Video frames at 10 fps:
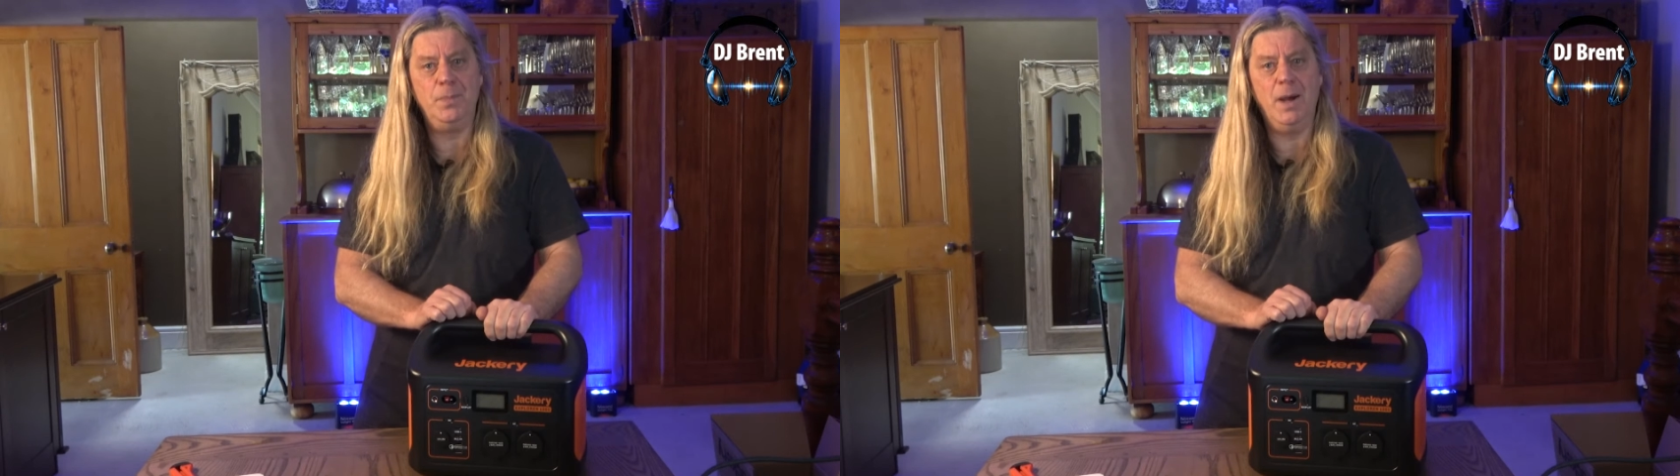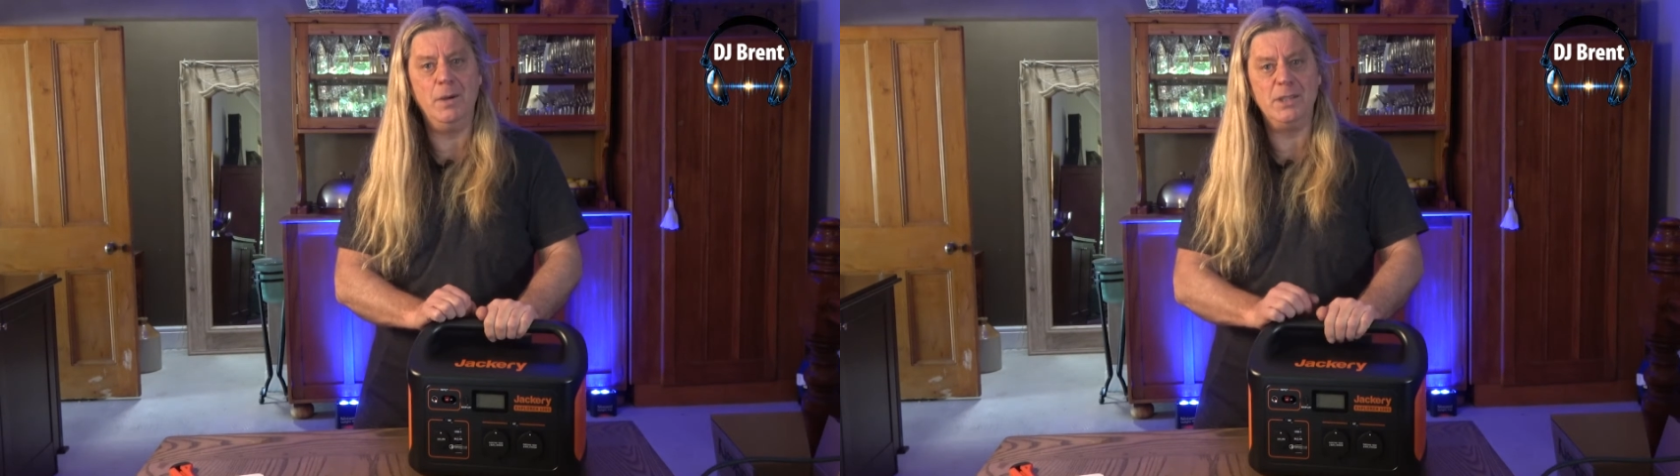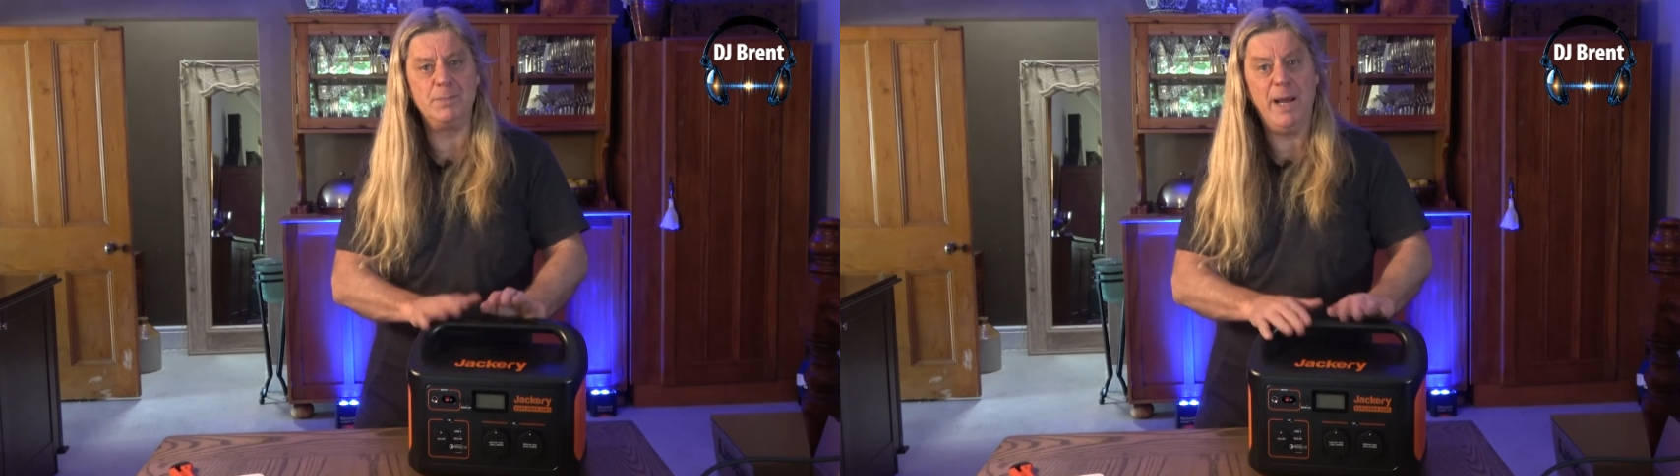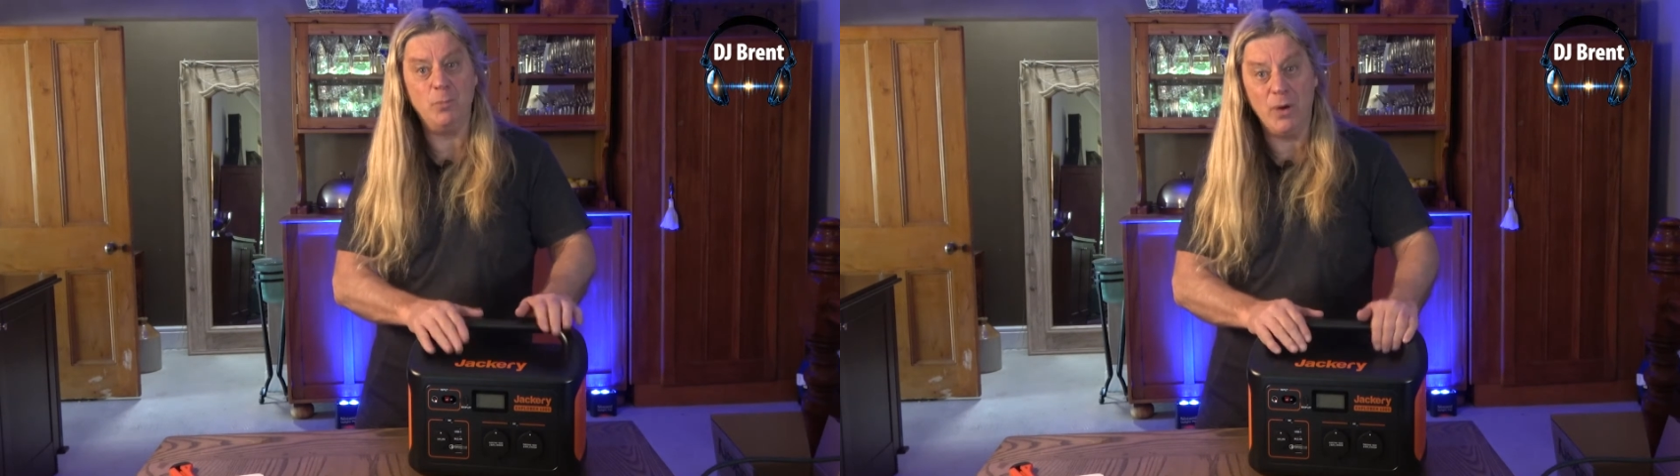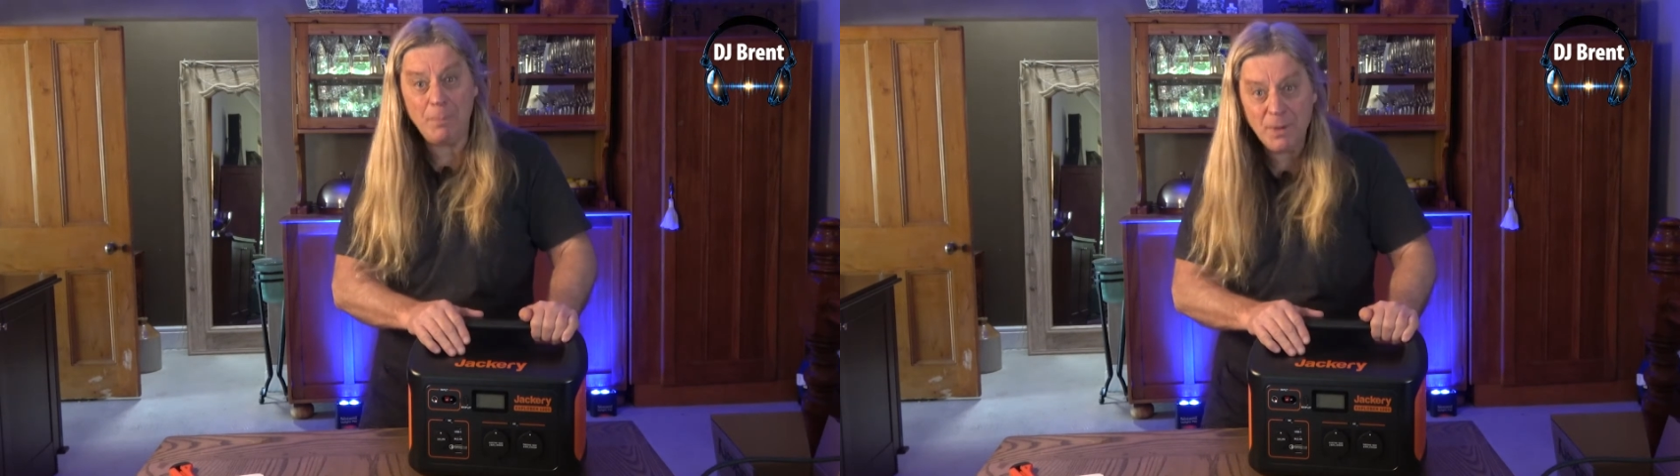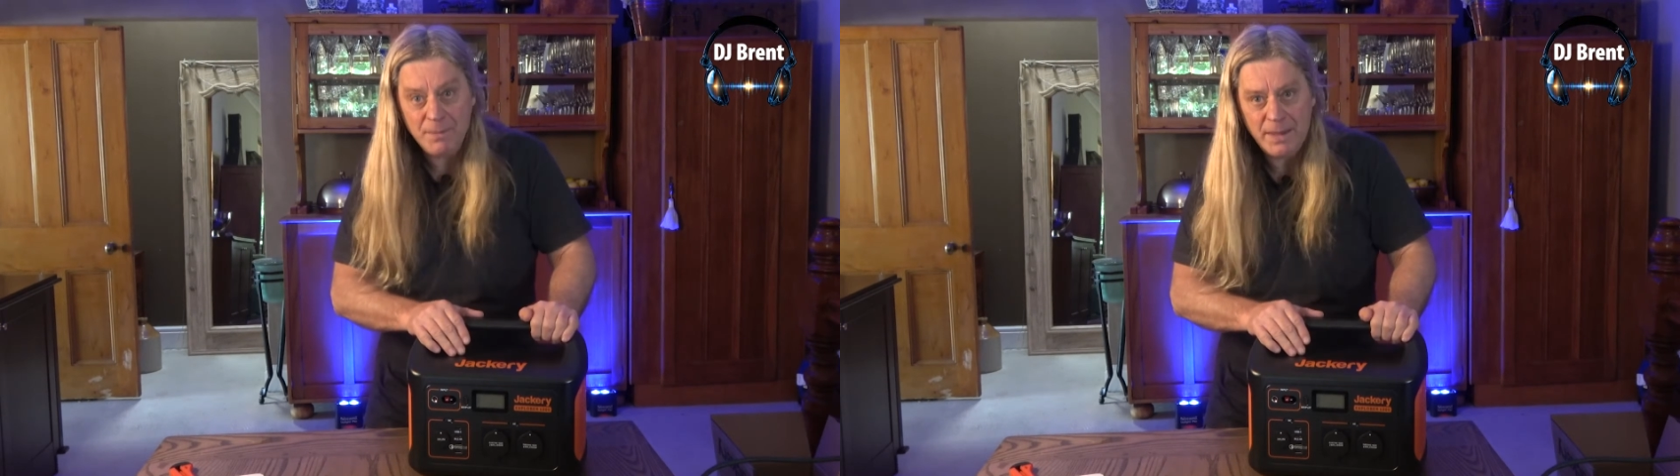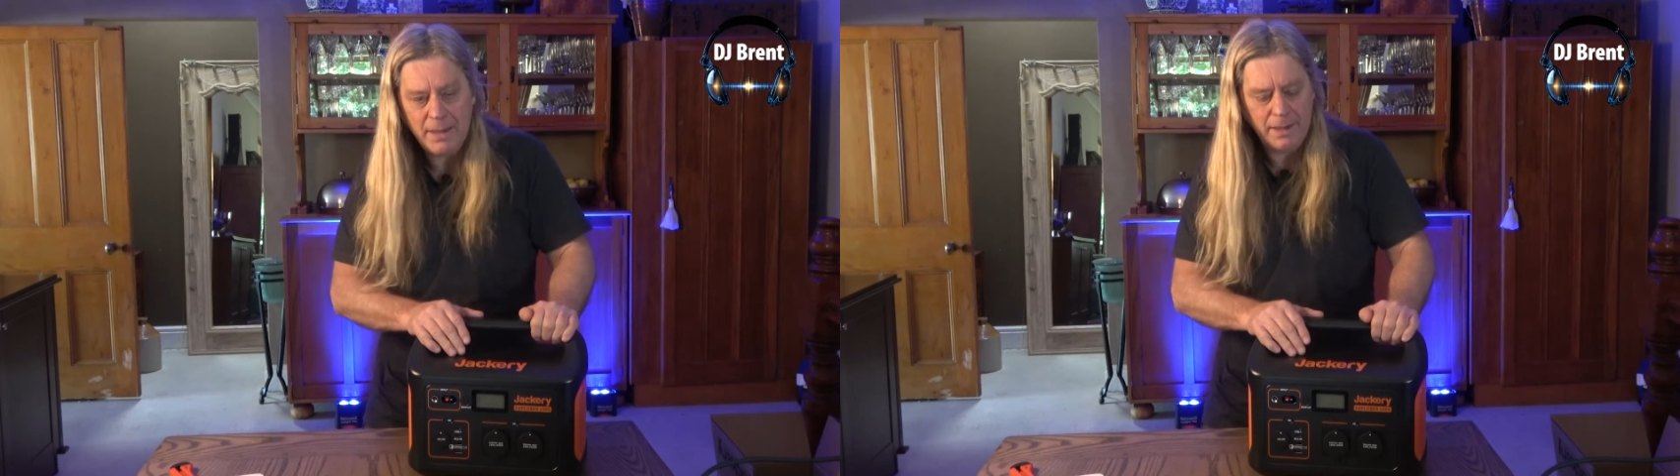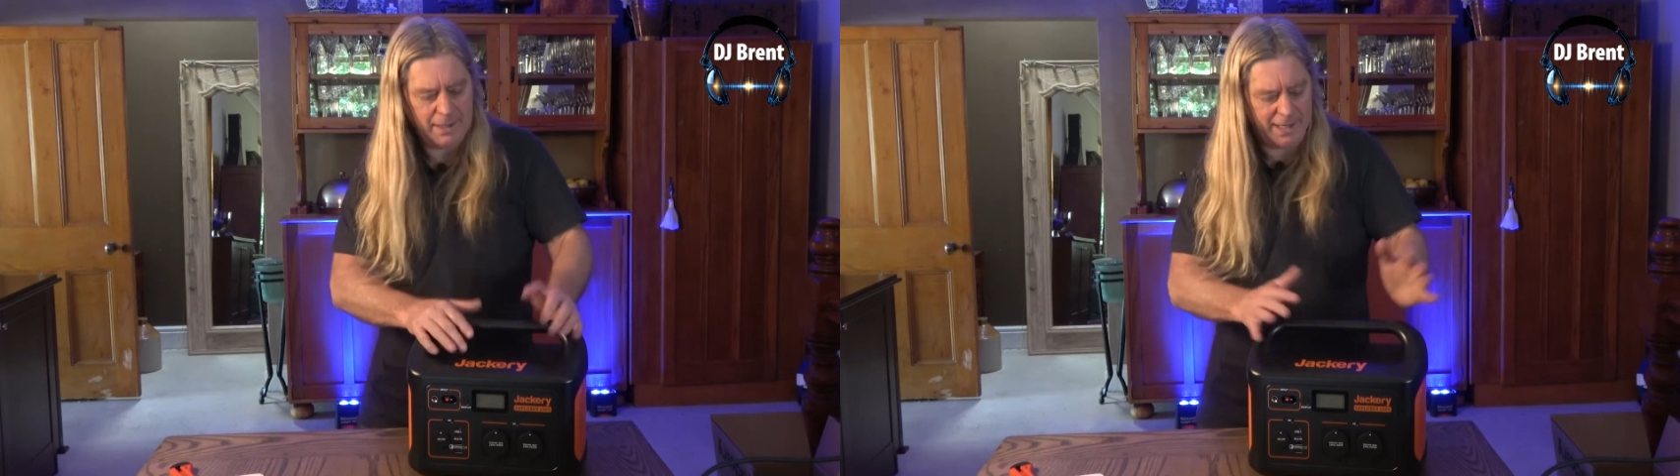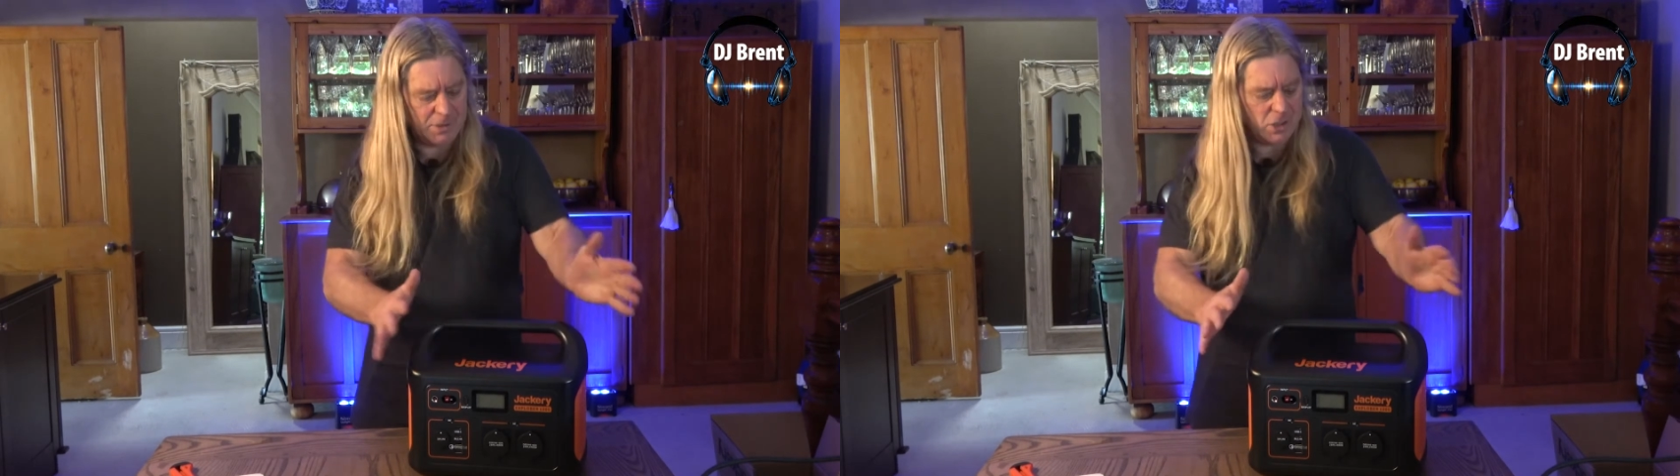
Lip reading: this bad boy up, get